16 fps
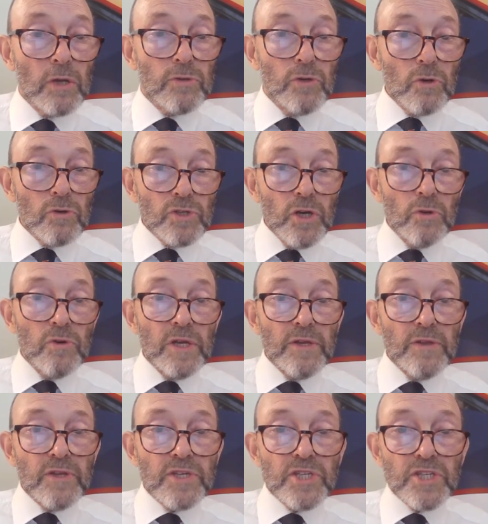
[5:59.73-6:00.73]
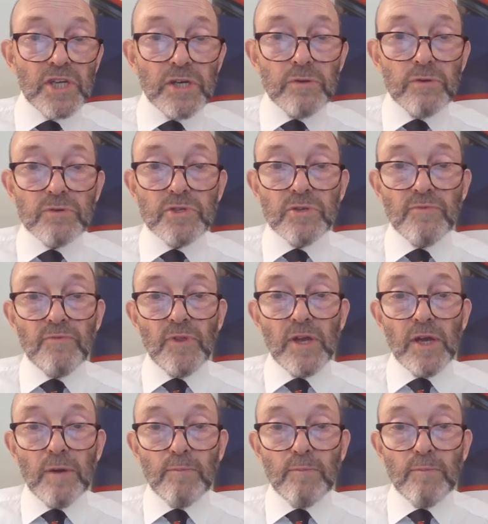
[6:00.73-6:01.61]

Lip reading: not only the skills of the